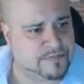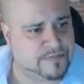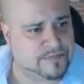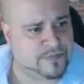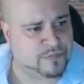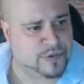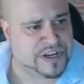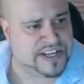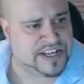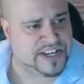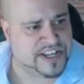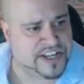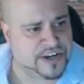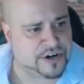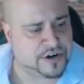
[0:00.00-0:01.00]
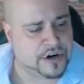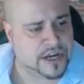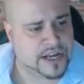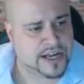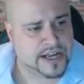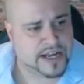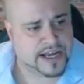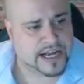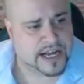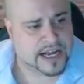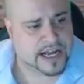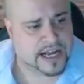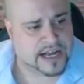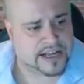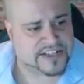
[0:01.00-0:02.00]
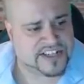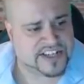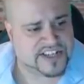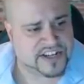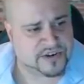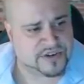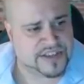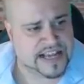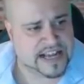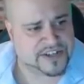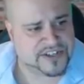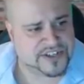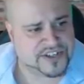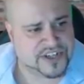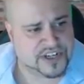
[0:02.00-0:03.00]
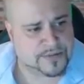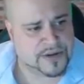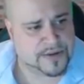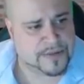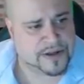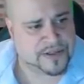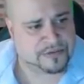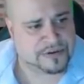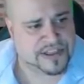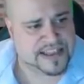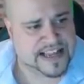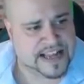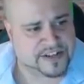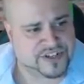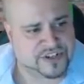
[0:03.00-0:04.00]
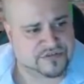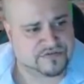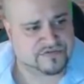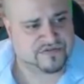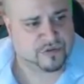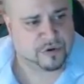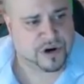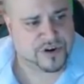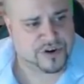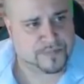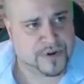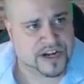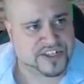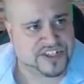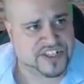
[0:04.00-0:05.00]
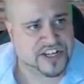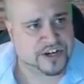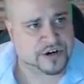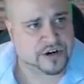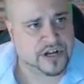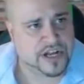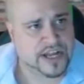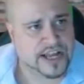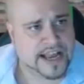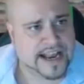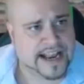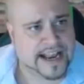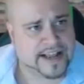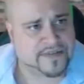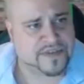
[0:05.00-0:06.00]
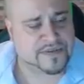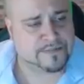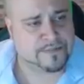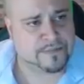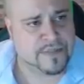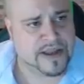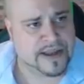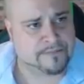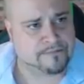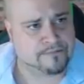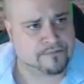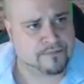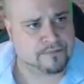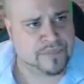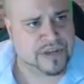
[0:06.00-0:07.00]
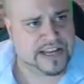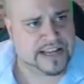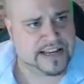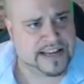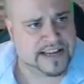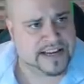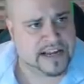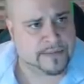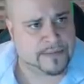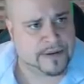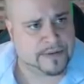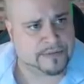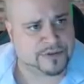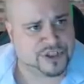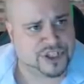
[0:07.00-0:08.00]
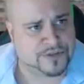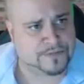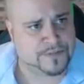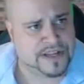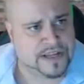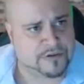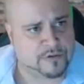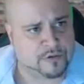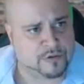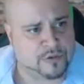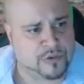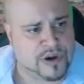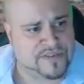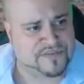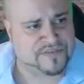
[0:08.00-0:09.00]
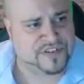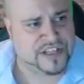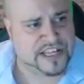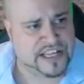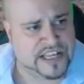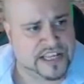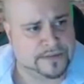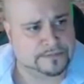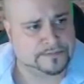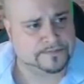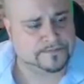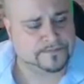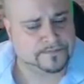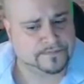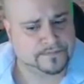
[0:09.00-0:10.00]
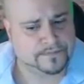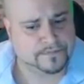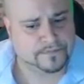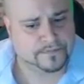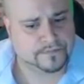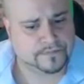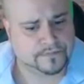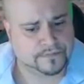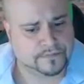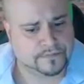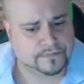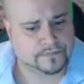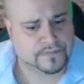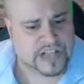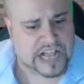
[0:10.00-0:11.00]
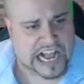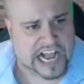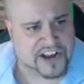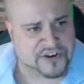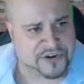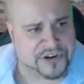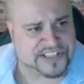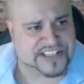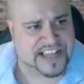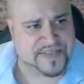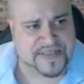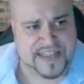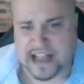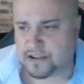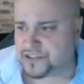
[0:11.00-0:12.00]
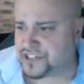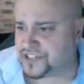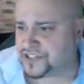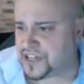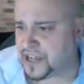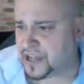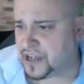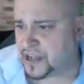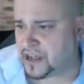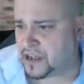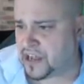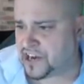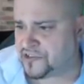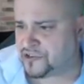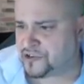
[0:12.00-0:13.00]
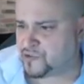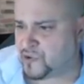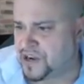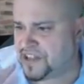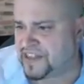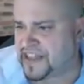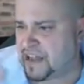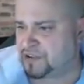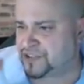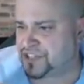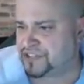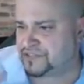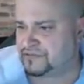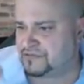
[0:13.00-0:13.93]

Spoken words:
we did here, $600,000 is going to be about $3,400 here, and the median income should be roughly $110,000, $120,000